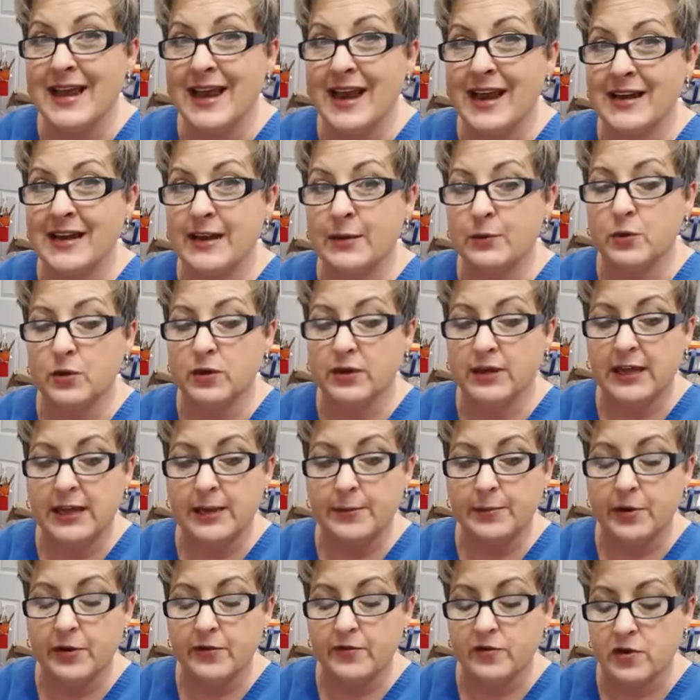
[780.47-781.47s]
and it will
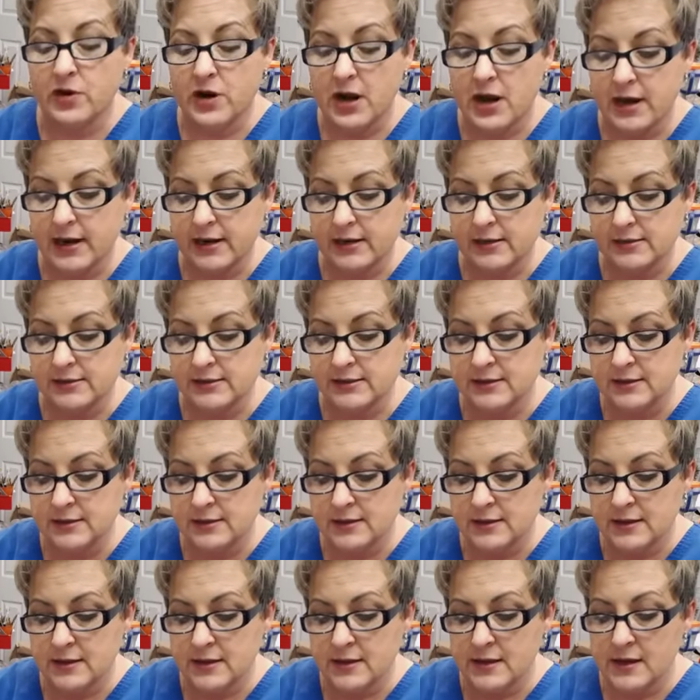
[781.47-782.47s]
keep overnight.
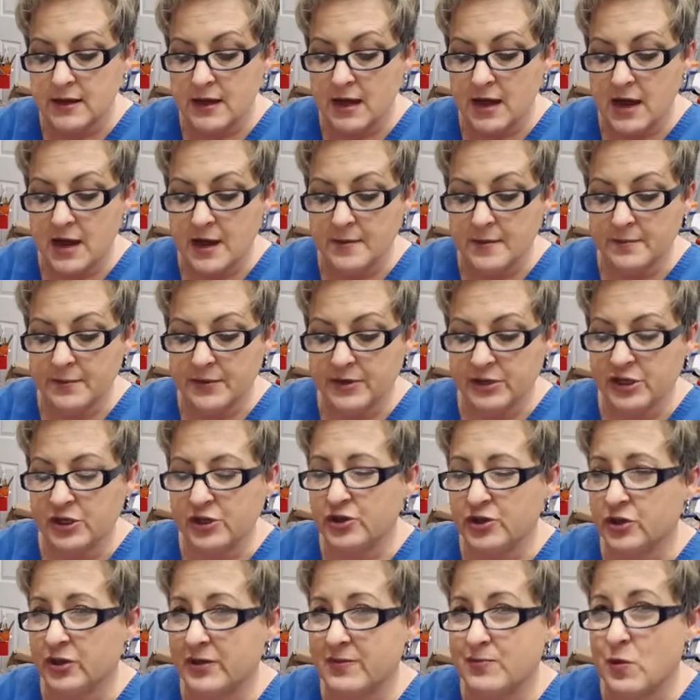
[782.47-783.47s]
But
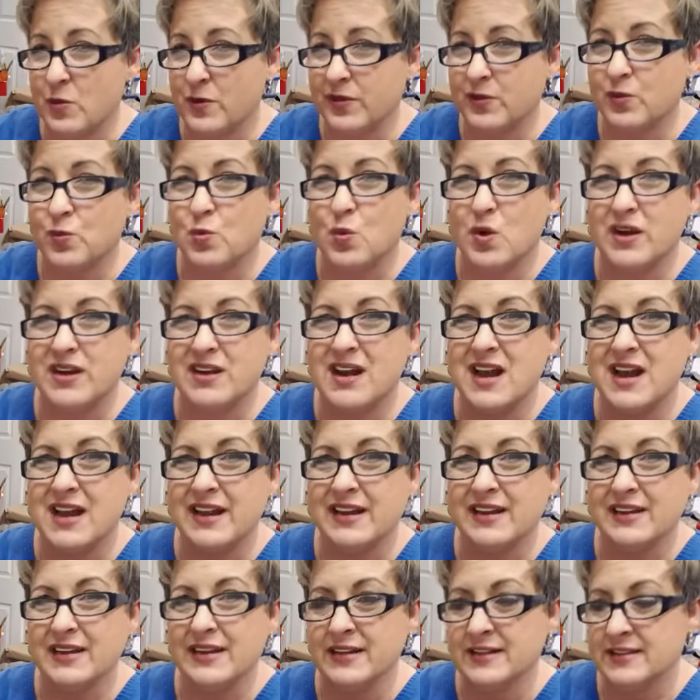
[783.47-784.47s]
usually more than one
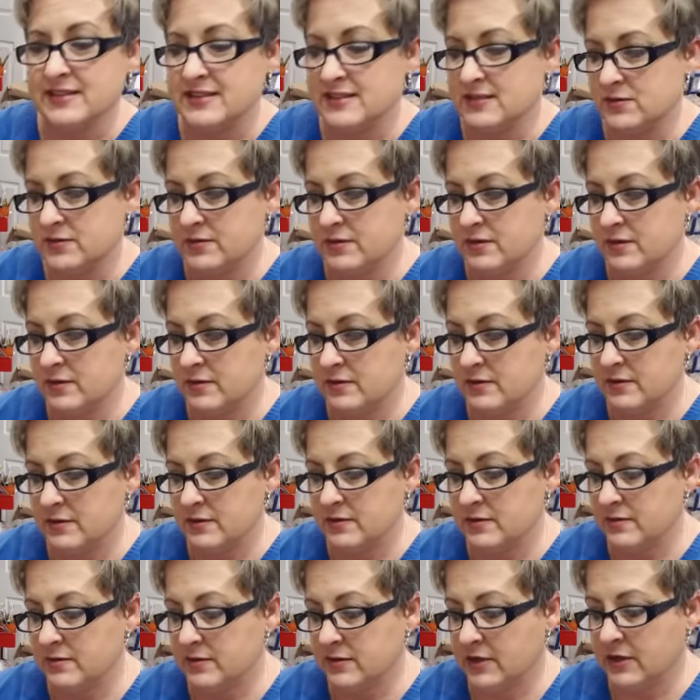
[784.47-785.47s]
night, it's
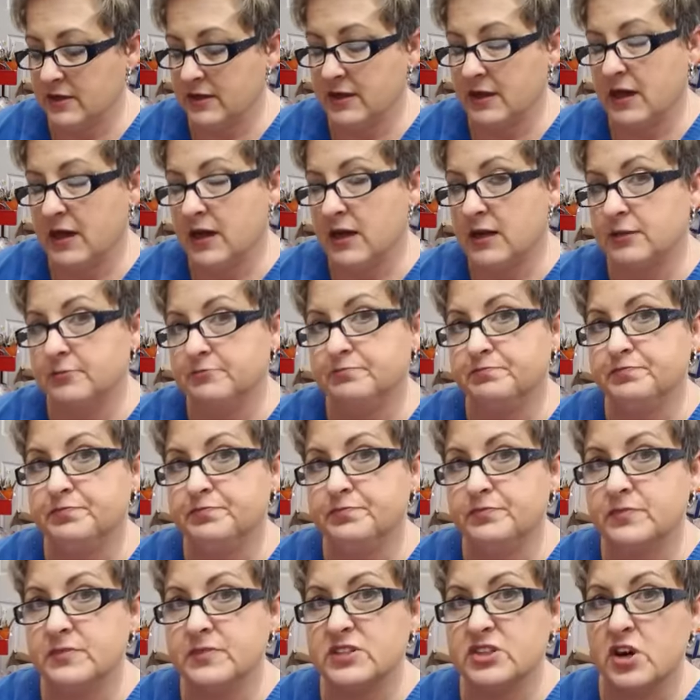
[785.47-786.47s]
gonna
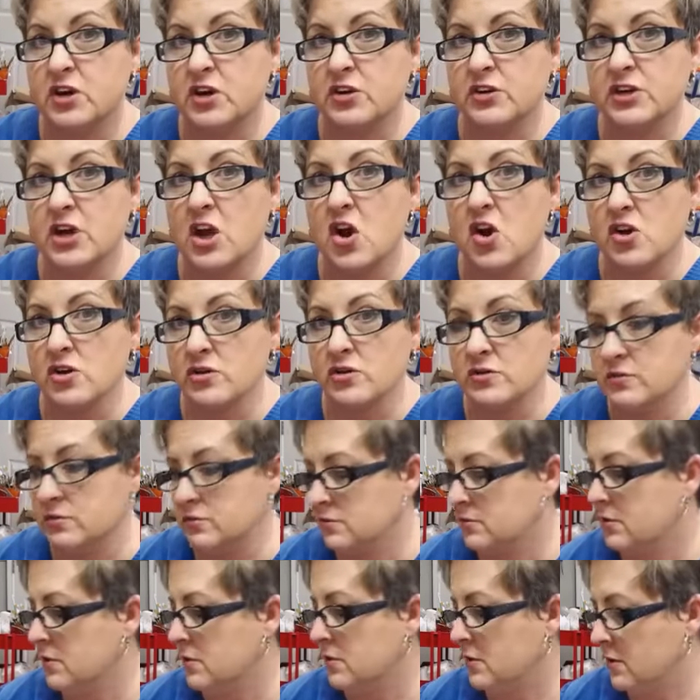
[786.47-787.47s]
start to harden.
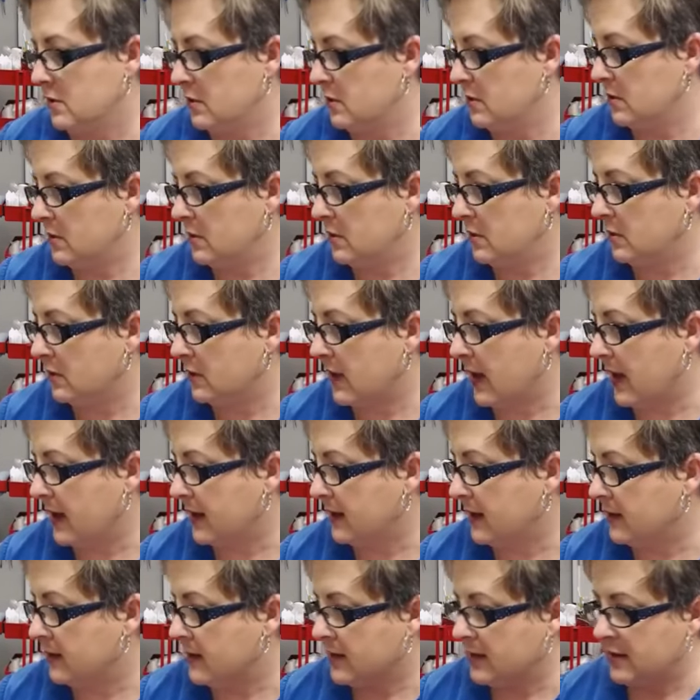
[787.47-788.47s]

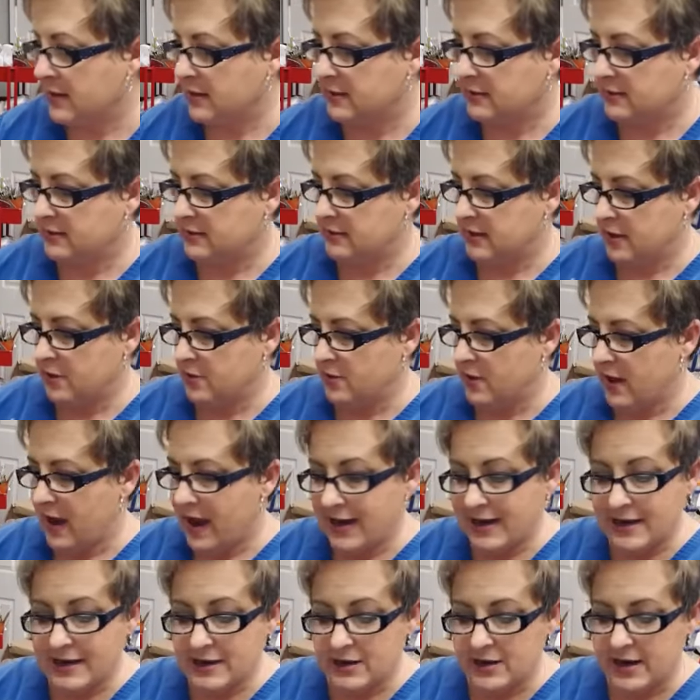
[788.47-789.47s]
Okay, so I
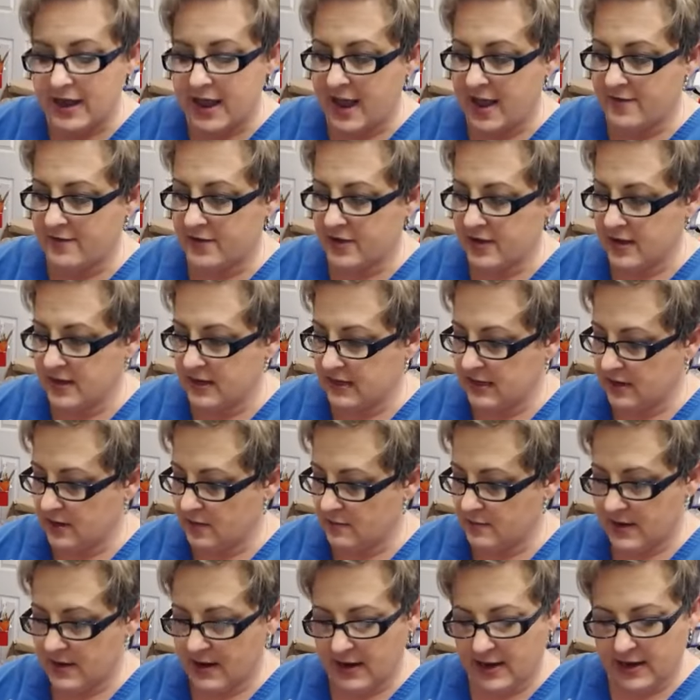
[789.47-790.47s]
didn't have any
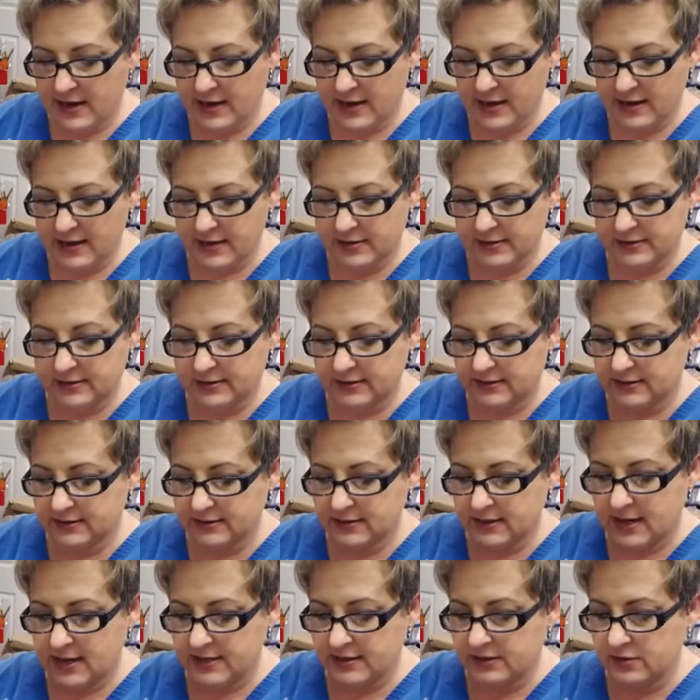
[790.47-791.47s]
on my hands.
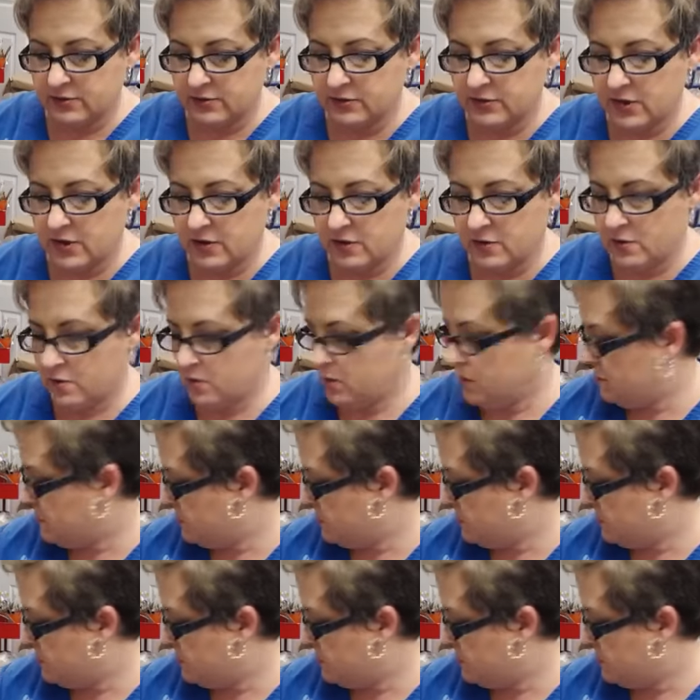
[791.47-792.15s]
I don't know